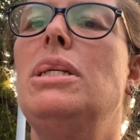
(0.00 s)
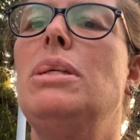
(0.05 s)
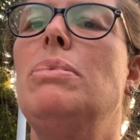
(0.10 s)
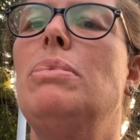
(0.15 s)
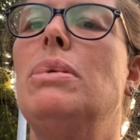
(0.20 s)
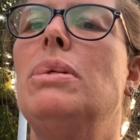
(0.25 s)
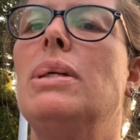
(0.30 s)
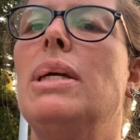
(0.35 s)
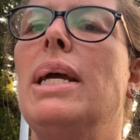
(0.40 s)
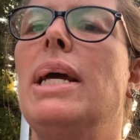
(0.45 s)

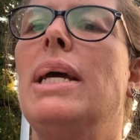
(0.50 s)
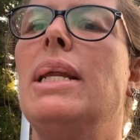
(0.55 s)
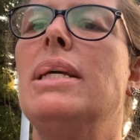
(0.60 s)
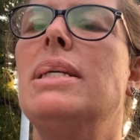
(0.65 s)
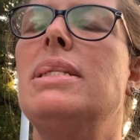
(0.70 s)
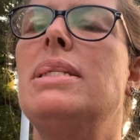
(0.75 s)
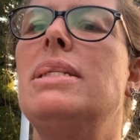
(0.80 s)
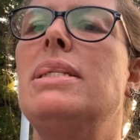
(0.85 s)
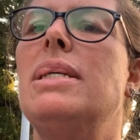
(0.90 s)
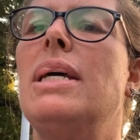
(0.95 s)
will get a
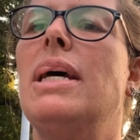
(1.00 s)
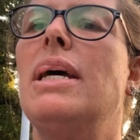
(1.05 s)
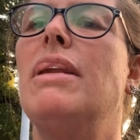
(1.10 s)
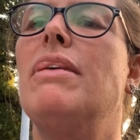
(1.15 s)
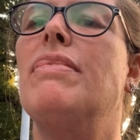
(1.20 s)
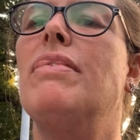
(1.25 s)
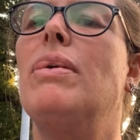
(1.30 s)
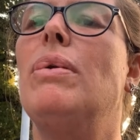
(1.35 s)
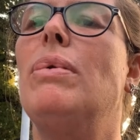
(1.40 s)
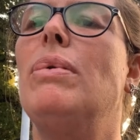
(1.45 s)
set
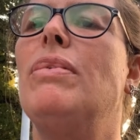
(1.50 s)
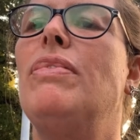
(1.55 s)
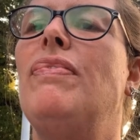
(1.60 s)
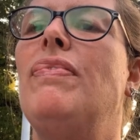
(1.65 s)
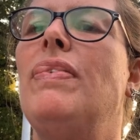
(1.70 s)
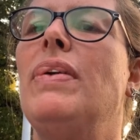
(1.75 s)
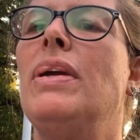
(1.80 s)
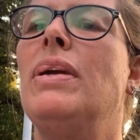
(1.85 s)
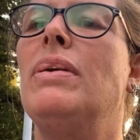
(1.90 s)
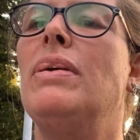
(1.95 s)
of gold
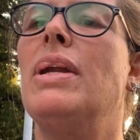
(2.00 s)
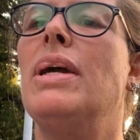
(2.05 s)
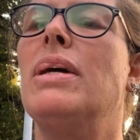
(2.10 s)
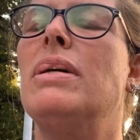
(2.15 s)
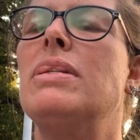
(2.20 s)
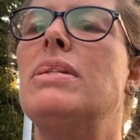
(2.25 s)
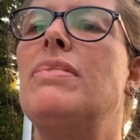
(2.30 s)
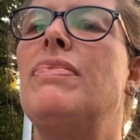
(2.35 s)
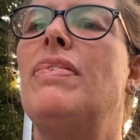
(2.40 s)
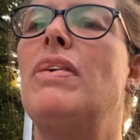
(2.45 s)

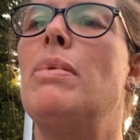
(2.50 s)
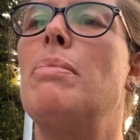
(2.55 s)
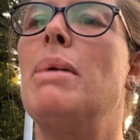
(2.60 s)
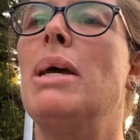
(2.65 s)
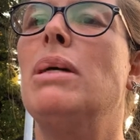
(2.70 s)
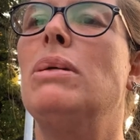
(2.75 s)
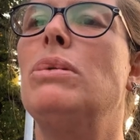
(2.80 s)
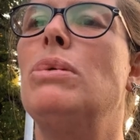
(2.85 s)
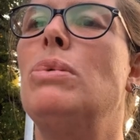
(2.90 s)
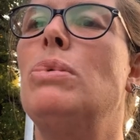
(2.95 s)
fingernails from
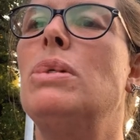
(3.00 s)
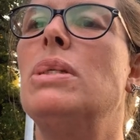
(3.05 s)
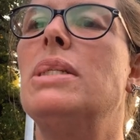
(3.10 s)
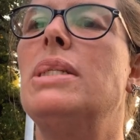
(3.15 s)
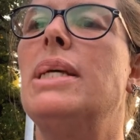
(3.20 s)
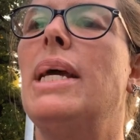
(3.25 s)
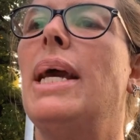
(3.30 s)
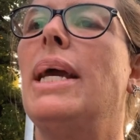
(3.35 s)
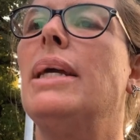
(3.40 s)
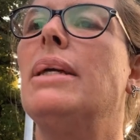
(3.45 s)
El
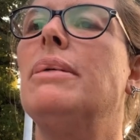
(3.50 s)
Norte.